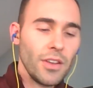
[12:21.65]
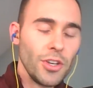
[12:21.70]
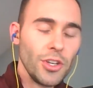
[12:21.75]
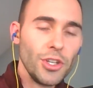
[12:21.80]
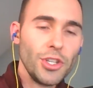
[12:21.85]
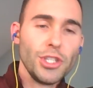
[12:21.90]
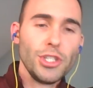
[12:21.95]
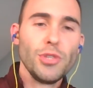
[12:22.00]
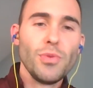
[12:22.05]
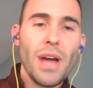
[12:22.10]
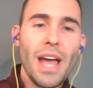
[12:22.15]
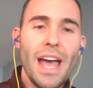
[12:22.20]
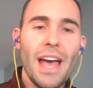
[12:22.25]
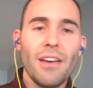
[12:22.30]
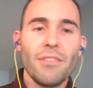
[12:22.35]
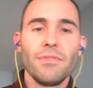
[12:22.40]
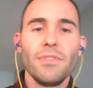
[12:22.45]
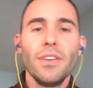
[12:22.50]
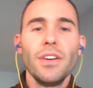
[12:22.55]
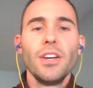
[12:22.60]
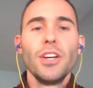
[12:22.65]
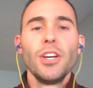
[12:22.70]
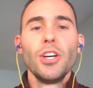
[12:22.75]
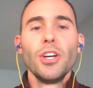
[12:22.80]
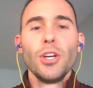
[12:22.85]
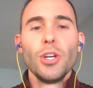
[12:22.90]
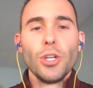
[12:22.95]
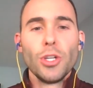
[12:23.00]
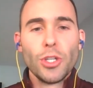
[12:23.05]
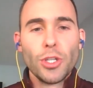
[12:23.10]
Do you have
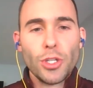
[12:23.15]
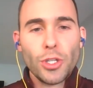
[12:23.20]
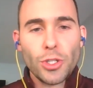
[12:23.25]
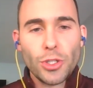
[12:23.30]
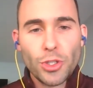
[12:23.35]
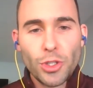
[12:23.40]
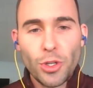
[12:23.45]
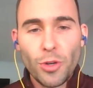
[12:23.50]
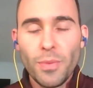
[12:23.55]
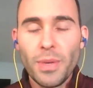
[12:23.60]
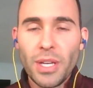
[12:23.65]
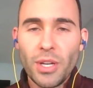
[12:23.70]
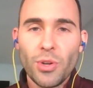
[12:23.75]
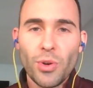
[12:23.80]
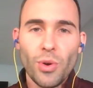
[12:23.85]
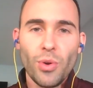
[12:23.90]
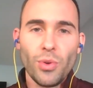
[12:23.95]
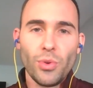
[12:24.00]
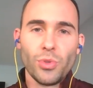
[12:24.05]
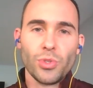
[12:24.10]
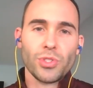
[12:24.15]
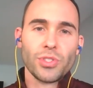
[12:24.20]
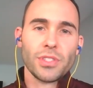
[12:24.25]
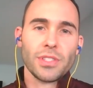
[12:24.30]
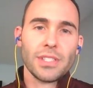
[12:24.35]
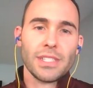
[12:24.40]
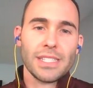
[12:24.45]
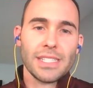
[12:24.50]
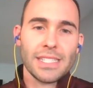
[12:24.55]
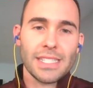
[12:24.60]
too many goals
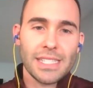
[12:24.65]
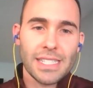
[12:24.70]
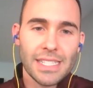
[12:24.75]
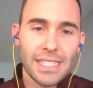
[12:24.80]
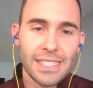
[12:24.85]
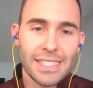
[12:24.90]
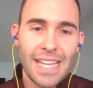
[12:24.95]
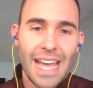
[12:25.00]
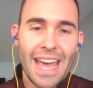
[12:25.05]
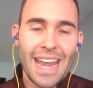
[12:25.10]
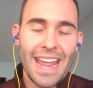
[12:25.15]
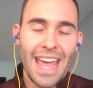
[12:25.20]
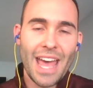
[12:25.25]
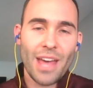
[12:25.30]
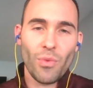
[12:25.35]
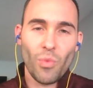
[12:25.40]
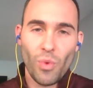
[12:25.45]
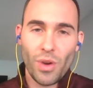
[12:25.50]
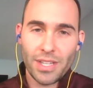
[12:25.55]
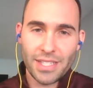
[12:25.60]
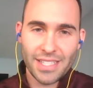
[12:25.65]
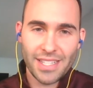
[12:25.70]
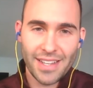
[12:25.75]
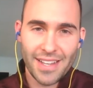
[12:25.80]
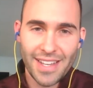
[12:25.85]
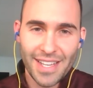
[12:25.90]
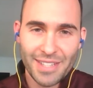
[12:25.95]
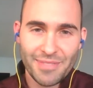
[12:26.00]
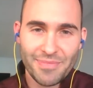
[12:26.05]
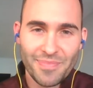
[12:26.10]
set at one
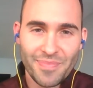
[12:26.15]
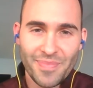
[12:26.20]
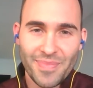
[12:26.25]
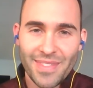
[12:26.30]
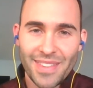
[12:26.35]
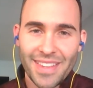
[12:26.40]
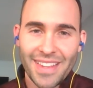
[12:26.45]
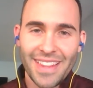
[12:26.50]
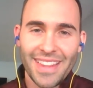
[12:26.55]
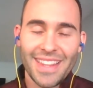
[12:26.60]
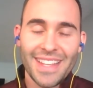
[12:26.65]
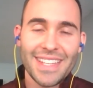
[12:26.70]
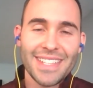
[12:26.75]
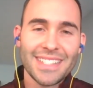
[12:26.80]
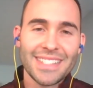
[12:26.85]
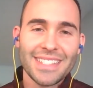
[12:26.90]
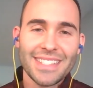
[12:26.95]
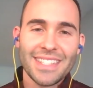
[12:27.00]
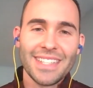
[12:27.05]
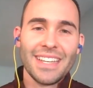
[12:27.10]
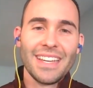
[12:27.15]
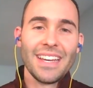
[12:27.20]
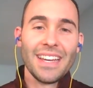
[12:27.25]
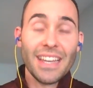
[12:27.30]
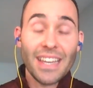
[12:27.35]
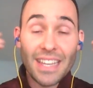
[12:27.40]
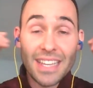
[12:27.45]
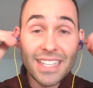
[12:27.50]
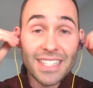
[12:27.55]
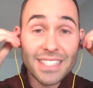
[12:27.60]
time? This
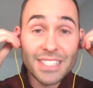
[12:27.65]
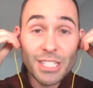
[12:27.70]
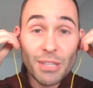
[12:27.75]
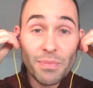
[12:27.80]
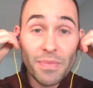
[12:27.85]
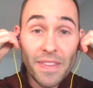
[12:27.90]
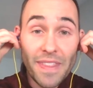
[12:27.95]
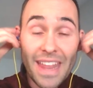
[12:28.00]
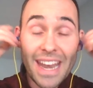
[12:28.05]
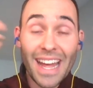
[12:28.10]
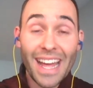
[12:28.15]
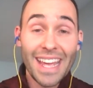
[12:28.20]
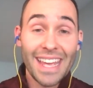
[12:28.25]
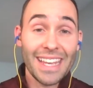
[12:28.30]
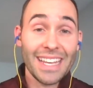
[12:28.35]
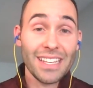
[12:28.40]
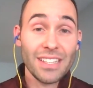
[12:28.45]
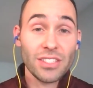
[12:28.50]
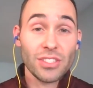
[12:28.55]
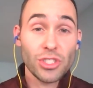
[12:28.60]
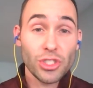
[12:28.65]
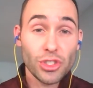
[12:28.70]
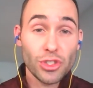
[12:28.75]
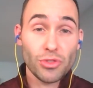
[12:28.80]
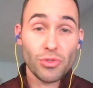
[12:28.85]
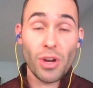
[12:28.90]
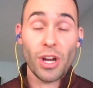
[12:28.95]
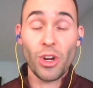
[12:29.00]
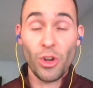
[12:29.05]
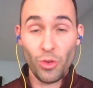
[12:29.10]
is something that I
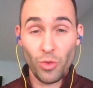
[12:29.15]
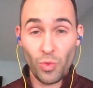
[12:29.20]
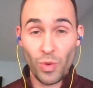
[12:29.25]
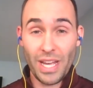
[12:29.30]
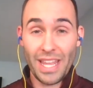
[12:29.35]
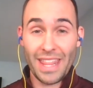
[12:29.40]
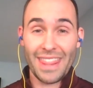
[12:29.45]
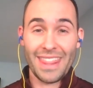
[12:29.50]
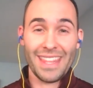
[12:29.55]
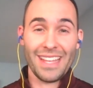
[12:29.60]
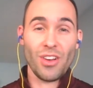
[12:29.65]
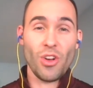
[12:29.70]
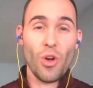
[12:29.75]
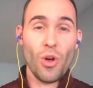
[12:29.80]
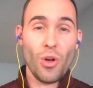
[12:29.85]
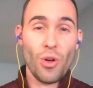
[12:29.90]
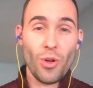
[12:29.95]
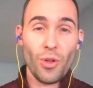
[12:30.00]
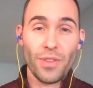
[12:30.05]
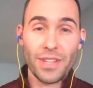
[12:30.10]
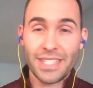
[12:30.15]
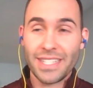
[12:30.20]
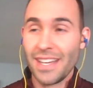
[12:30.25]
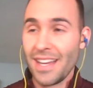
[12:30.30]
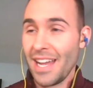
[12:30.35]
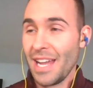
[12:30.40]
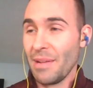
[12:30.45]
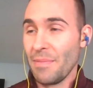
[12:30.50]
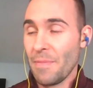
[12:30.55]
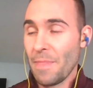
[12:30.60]
struggle with all the
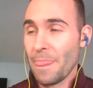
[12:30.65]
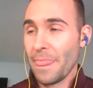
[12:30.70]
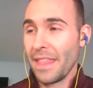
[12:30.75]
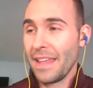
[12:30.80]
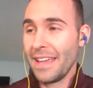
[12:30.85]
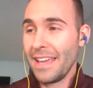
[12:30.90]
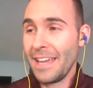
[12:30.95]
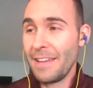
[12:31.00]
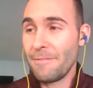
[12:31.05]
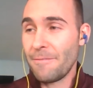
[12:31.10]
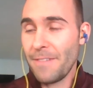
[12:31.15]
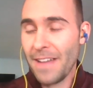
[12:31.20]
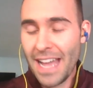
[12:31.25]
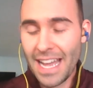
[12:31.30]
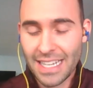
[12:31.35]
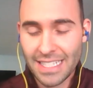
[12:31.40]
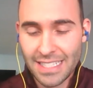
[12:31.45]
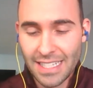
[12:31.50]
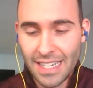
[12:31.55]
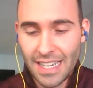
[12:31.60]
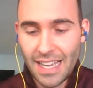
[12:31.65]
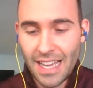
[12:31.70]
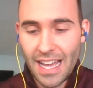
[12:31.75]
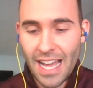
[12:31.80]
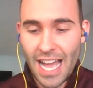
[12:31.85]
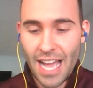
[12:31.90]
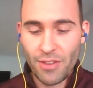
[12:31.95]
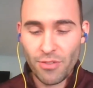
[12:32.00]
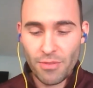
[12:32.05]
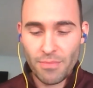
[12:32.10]
time. In fact,
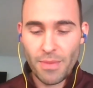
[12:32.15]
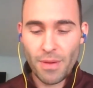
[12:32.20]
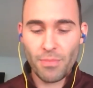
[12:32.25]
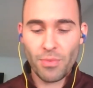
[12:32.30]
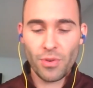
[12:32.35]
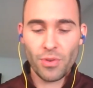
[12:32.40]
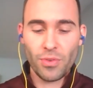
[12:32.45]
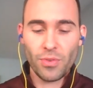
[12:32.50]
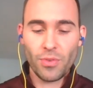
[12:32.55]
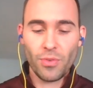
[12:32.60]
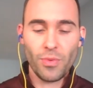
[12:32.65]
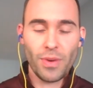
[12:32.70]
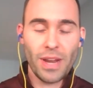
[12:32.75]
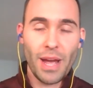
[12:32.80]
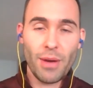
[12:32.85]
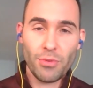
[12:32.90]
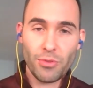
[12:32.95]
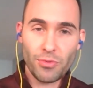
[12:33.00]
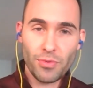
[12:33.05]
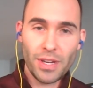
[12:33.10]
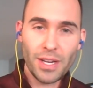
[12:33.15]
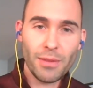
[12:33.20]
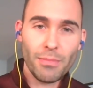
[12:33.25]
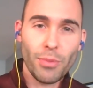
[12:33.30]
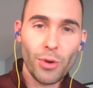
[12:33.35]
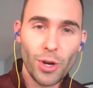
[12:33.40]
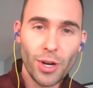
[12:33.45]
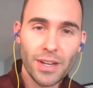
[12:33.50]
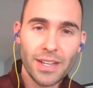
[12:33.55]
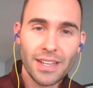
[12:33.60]
I remember when I would read a
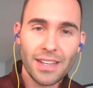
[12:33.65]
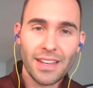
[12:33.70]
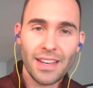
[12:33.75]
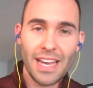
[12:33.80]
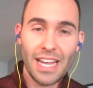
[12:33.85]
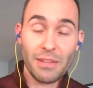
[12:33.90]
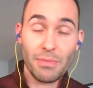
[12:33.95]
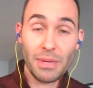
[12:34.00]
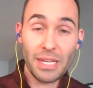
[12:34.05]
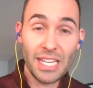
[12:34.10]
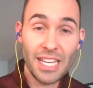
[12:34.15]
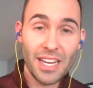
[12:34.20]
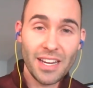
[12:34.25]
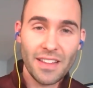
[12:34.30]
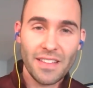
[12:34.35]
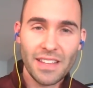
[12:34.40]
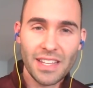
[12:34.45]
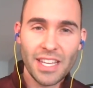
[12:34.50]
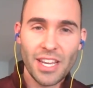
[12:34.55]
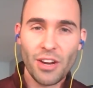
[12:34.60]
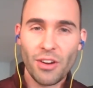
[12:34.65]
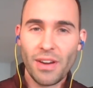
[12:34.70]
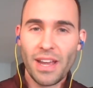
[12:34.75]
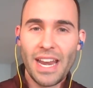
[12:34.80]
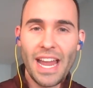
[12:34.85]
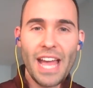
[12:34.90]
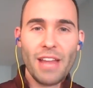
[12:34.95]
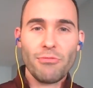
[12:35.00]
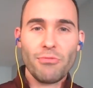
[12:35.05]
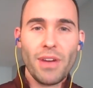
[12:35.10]
book at the beginning of the year
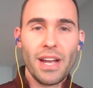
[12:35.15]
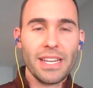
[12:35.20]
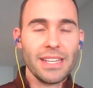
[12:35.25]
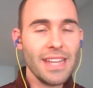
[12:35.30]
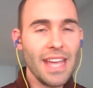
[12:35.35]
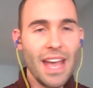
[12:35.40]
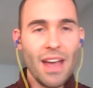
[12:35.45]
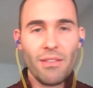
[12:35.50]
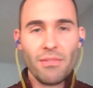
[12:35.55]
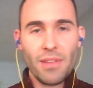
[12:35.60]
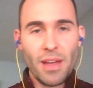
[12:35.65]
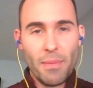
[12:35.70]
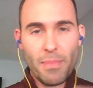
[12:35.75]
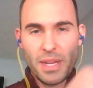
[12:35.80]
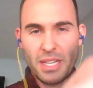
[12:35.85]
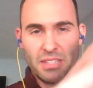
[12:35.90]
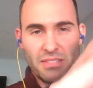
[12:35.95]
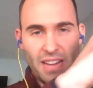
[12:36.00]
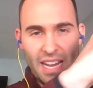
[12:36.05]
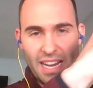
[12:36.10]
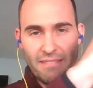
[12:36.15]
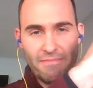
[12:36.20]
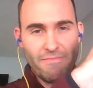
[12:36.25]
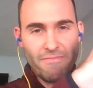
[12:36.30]
and I'd write down, I mean, like